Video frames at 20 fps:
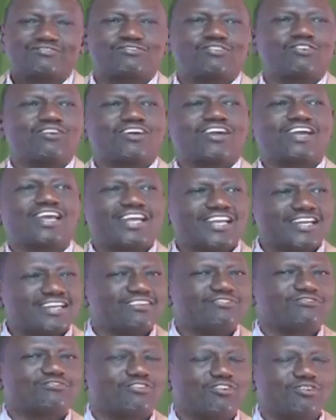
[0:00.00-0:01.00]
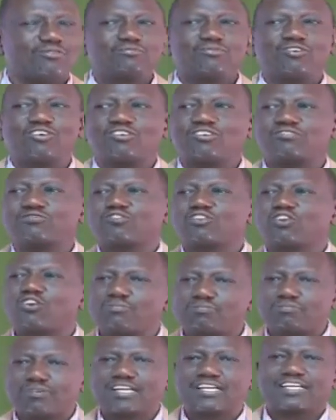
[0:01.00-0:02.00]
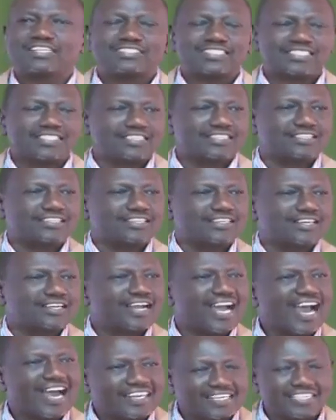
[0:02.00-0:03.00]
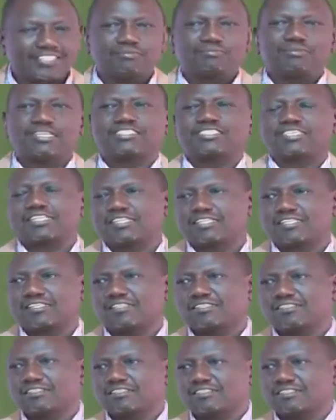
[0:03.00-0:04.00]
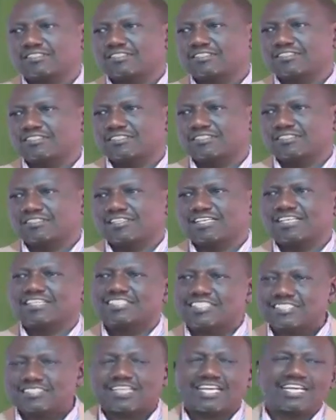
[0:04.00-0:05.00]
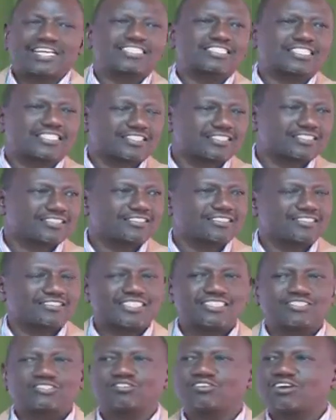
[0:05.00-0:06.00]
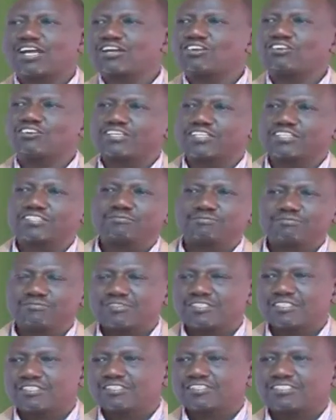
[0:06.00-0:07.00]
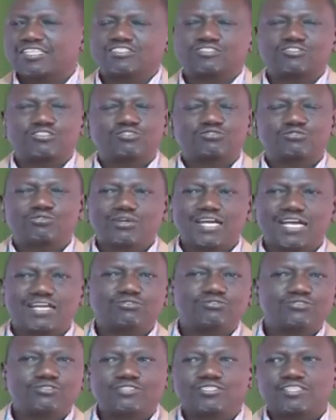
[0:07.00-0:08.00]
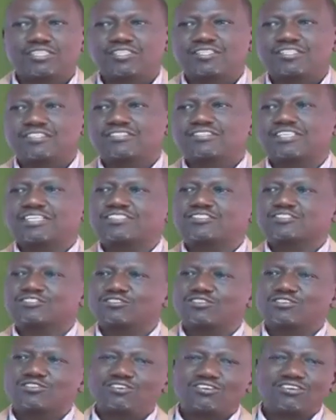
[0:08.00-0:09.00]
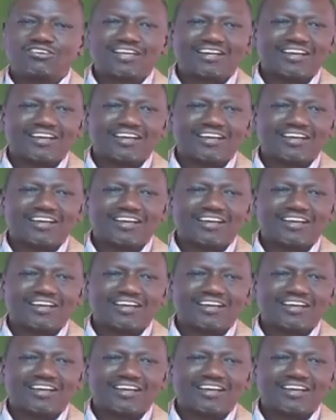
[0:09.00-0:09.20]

for any form of complicated arithmetic in this election. There is no algorithm, there is no square root, there is no